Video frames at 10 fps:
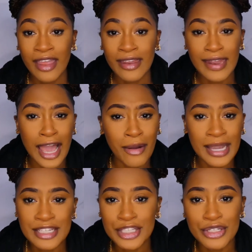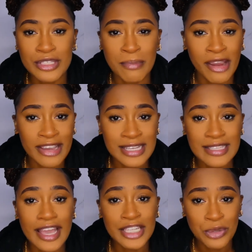Now I just use Murray's
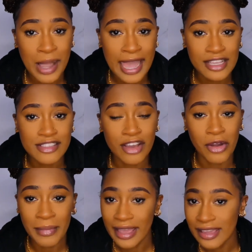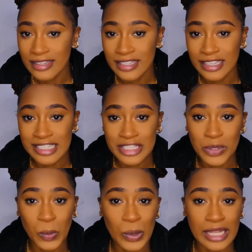Edge Wax on my edges
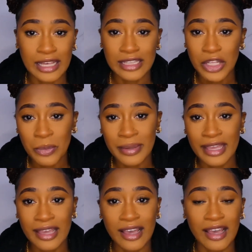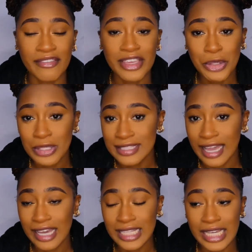with a little bit of Eco
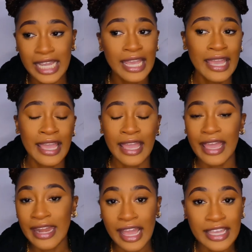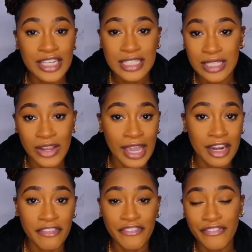Styler, and I can just learn how
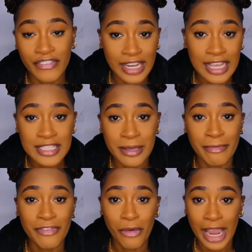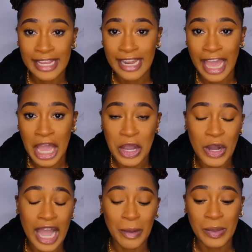to finesse them for right
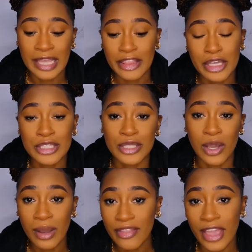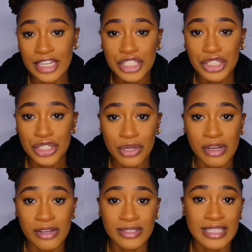now. I mean, there's no other edge
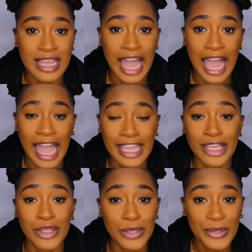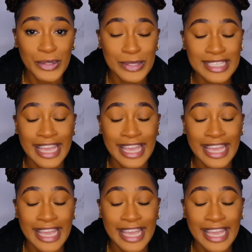controls that I can use,